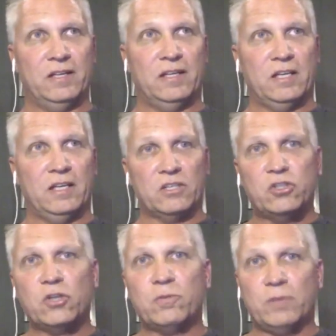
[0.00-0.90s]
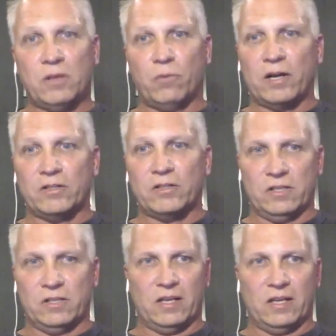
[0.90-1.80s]
it took me a while to,
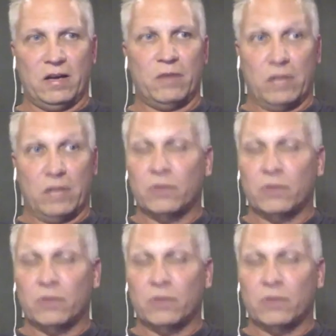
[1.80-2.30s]
I, I